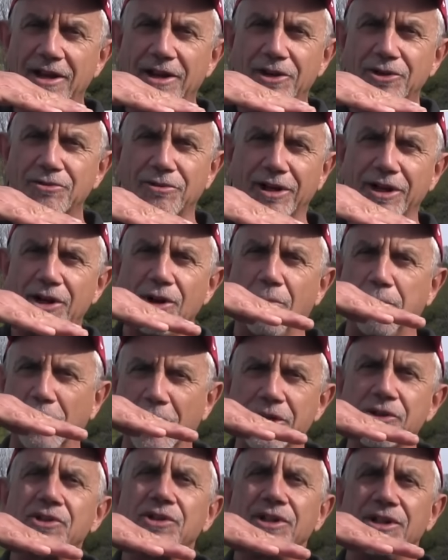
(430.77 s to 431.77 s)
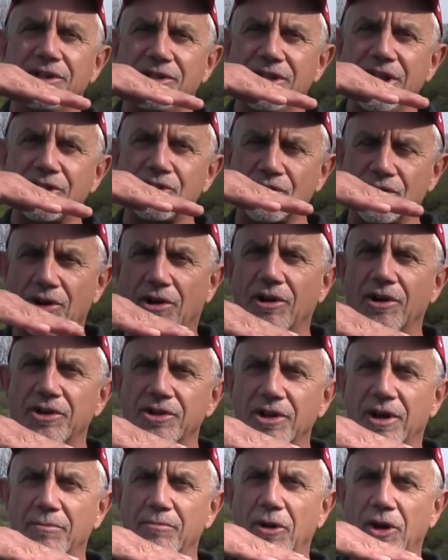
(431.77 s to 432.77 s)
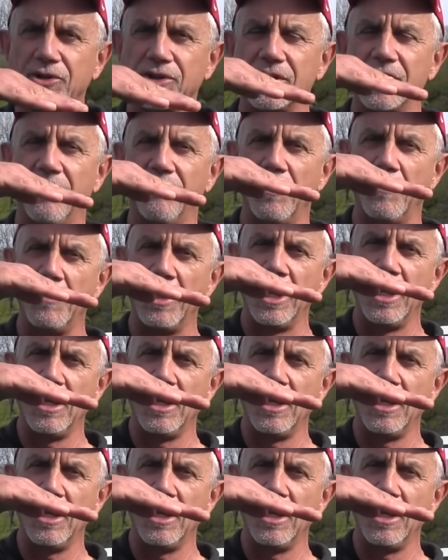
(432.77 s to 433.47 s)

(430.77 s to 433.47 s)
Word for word: There's really no place to discharge on most of them.